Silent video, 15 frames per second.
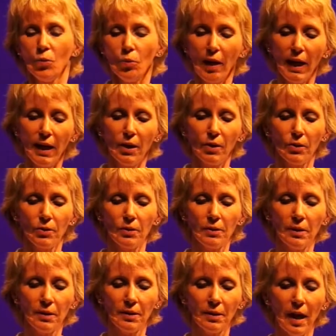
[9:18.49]
wow,
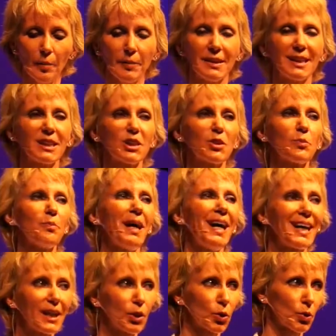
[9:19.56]
I'm
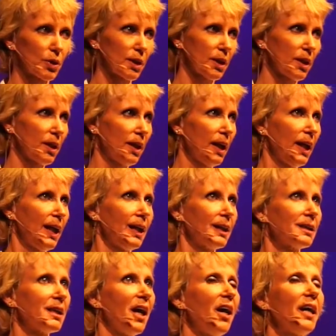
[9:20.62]
inspired.
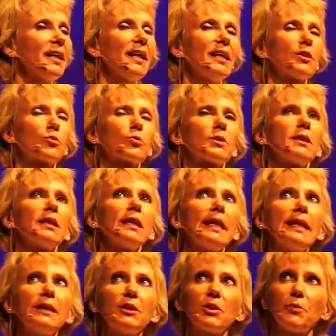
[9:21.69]
God has
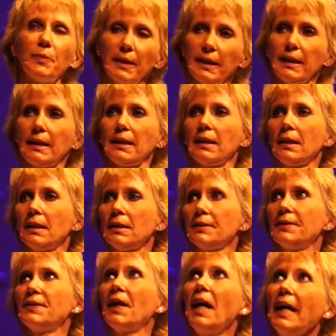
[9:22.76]
released me.
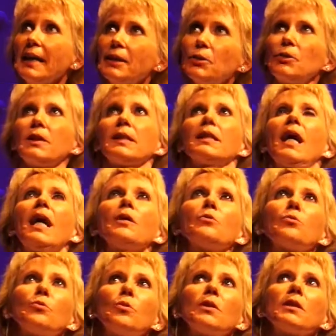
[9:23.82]
Finally, I
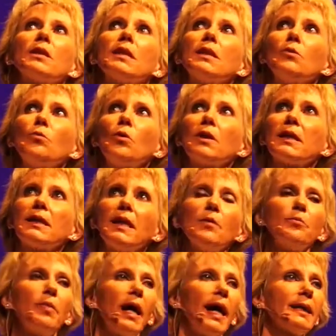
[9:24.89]
really want to
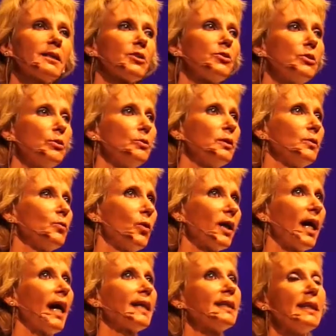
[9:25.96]
get back to doing
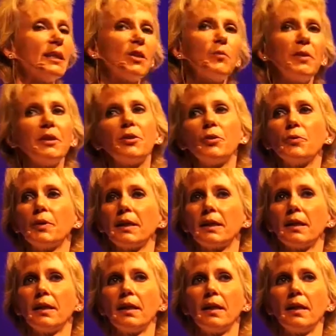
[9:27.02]
what I need to be doing.